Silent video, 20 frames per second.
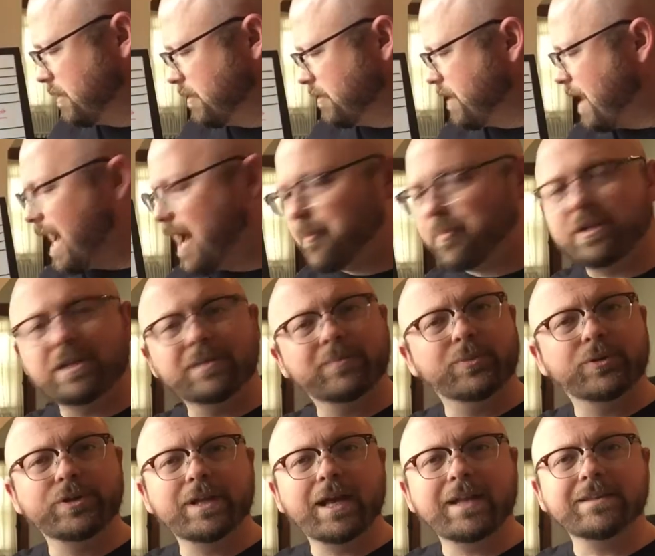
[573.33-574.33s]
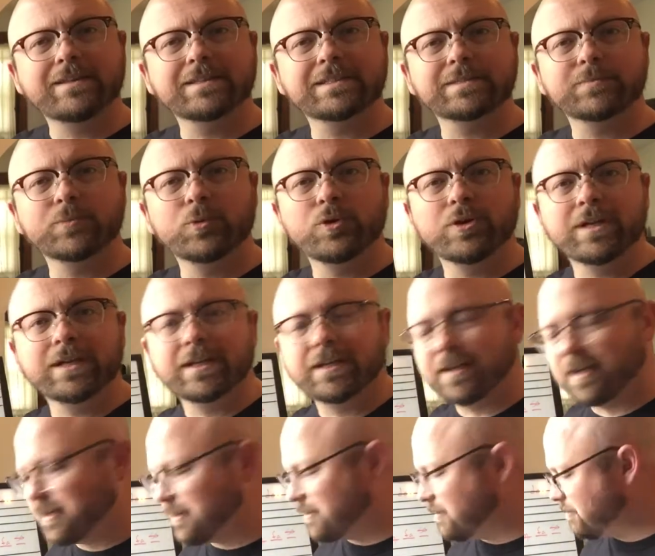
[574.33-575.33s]
happened upon that this morning, and
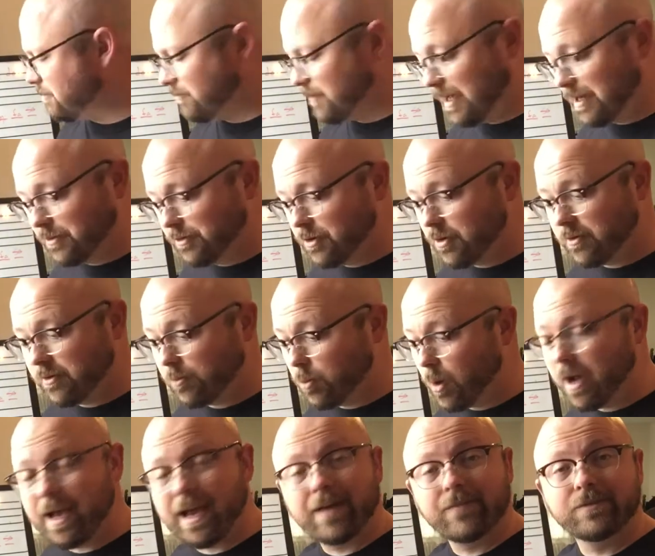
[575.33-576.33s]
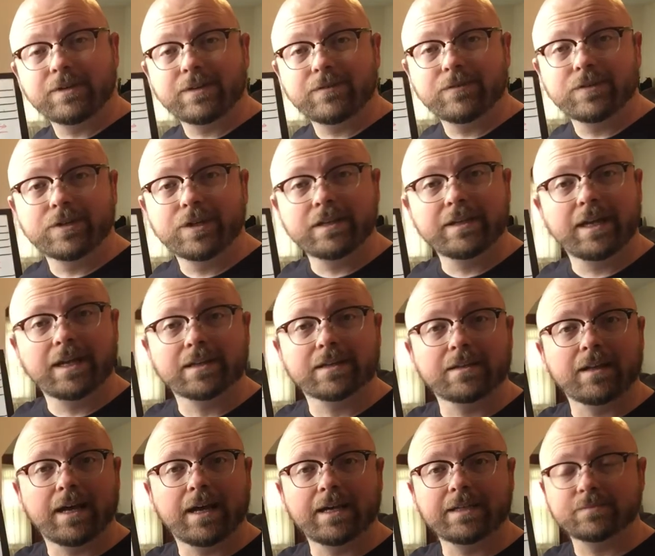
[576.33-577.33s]
I don't know why I've never done that in
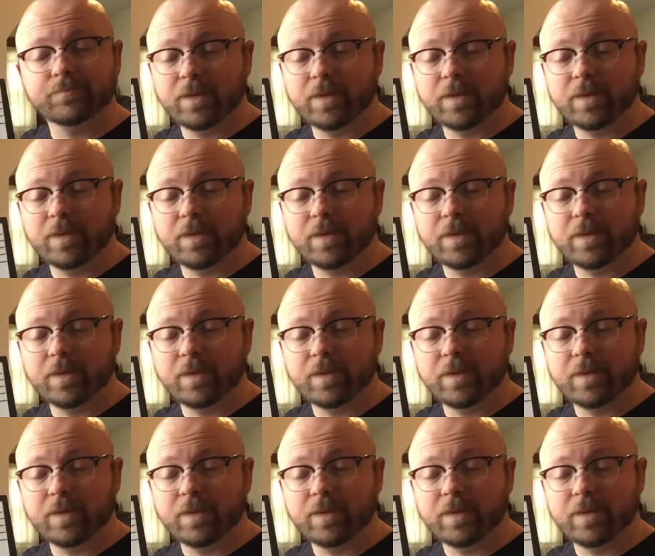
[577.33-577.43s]
class.